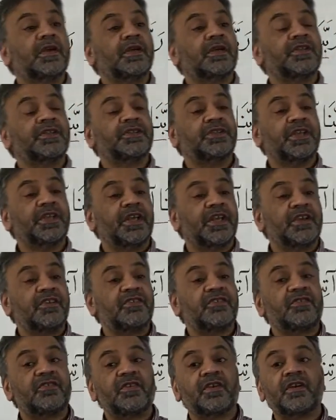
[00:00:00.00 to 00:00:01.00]
She
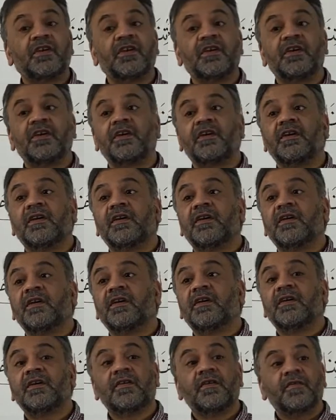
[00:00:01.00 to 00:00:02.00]
is
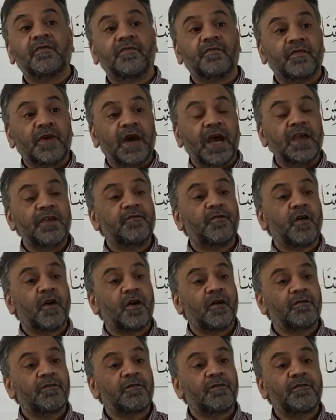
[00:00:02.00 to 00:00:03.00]
wife
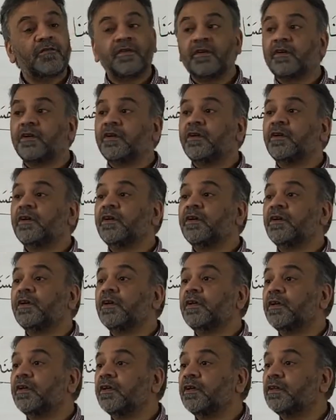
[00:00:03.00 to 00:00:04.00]
of
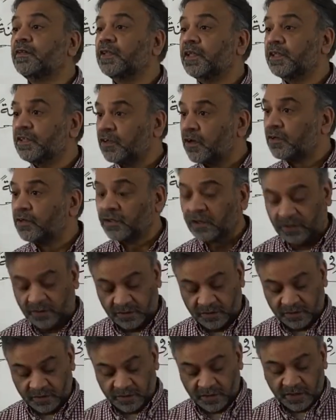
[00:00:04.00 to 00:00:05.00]
the doctor.
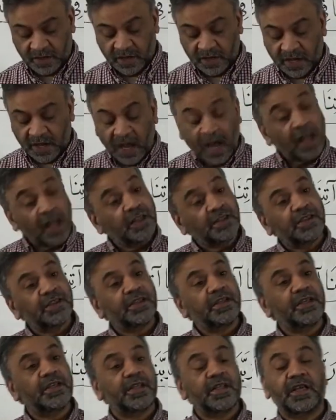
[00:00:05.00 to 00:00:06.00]
Al
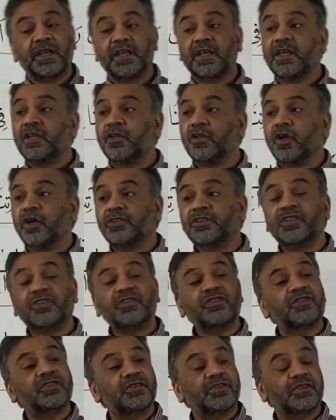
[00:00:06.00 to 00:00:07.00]
jadidi, not
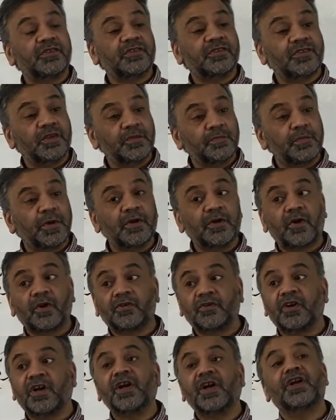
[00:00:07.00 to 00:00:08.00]
just simple
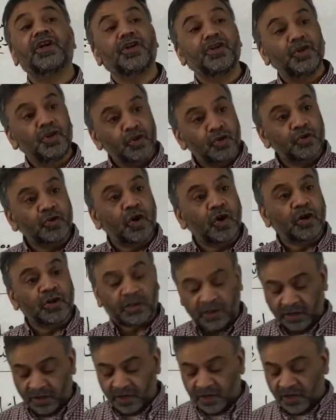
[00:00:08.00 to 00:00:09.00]
doctor, new
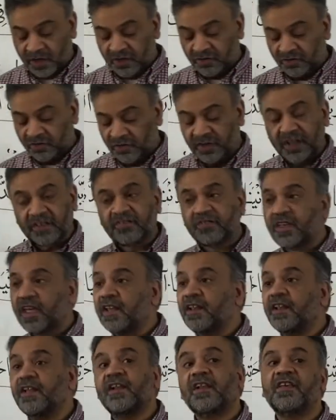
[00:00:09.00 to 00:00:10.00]
doctor. So, let us
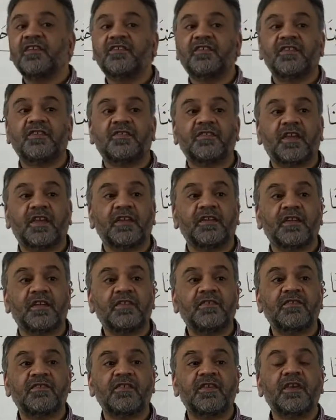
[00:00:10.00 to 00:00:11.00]
analyze this
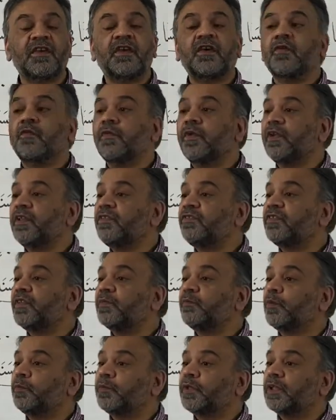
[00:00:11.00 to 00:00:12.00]
sentence. Where is the
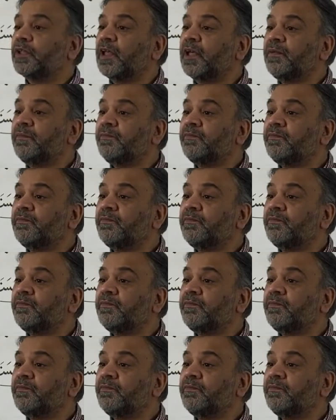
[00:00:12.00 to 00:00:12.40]
mubtada?